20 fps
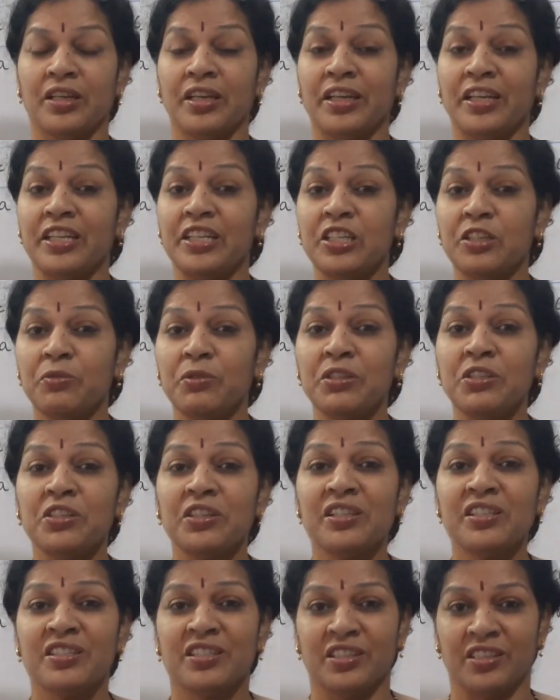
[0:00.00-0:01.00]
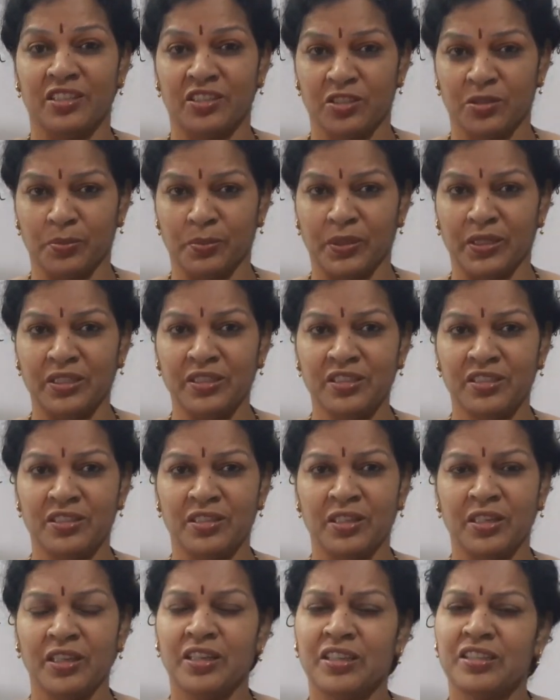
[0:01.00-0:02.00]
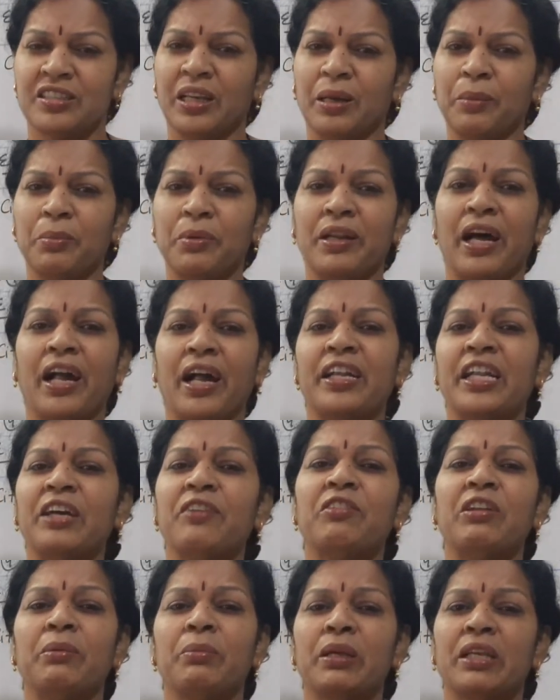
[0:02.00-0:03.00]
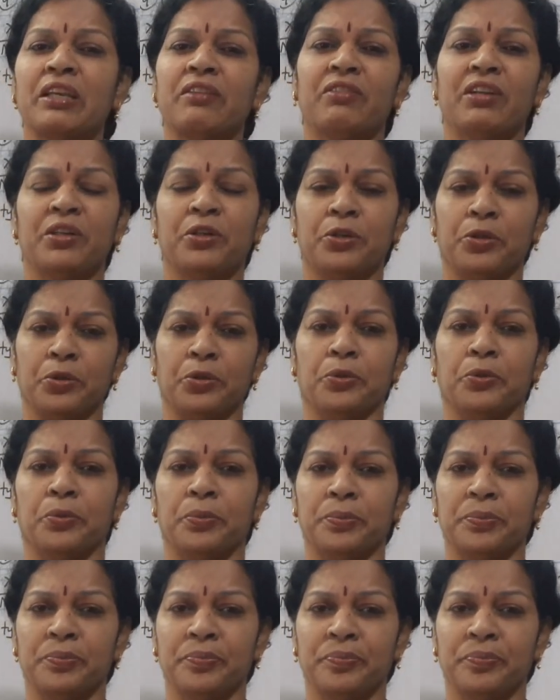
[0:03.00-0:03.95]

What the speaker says: Individual series means some data will be given to you.